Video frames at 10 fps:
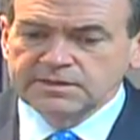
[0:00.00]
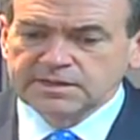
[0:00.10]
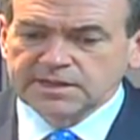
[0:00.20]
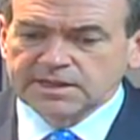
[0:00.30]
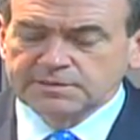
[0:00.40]

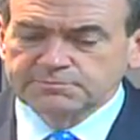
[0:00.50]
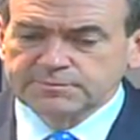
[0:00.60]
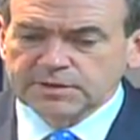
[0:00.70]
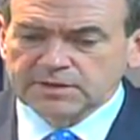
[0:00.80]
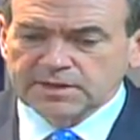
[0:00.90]
the
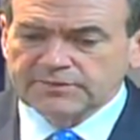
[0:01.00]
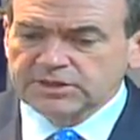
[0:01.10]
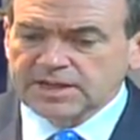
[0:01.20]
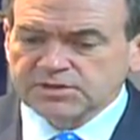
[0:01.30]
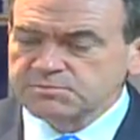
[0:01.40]
nearly
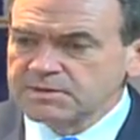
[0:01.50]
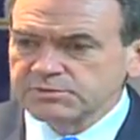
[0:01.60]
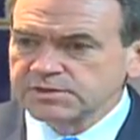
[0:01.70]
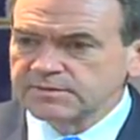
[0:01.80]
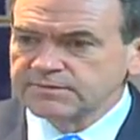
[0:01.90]
11,000
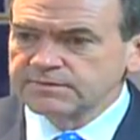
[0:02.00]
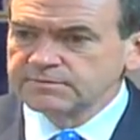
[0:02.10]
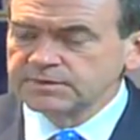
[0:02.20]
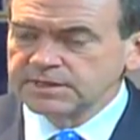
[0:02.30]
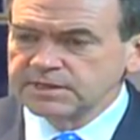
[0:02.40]
members of
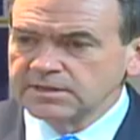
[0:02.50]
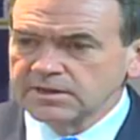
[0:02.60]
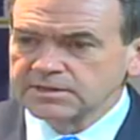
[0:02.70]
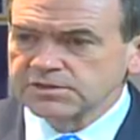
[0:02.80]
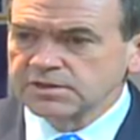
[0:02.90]
the
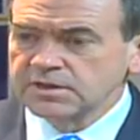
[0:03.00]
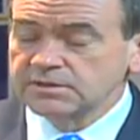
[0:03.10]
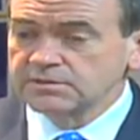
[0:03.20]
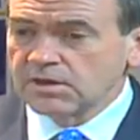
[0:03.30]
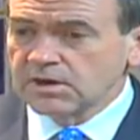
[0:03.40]
Arkansas
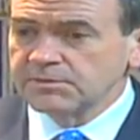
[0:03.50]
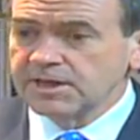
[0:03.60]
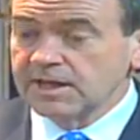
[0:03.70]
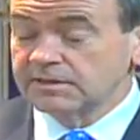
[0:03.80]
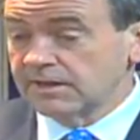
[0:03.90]
Army
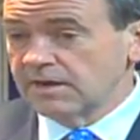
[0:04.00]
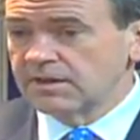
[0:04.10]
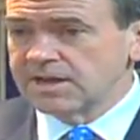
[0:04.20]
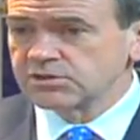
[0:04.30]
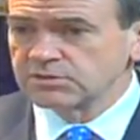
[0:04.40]
and Air
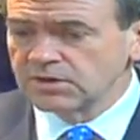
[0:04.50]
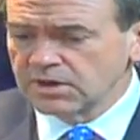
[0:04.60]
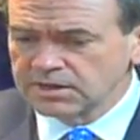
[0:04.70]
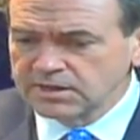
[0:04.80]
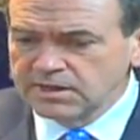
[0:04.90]
National Guard,